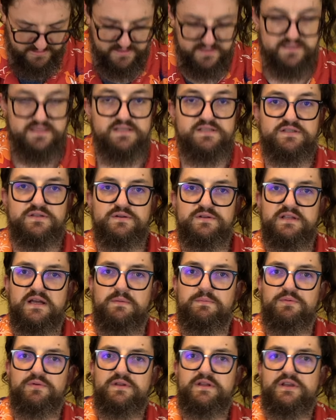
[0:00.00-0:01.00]
These turned out
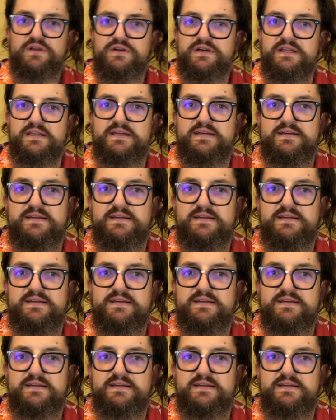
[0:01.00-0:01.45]
pretty good.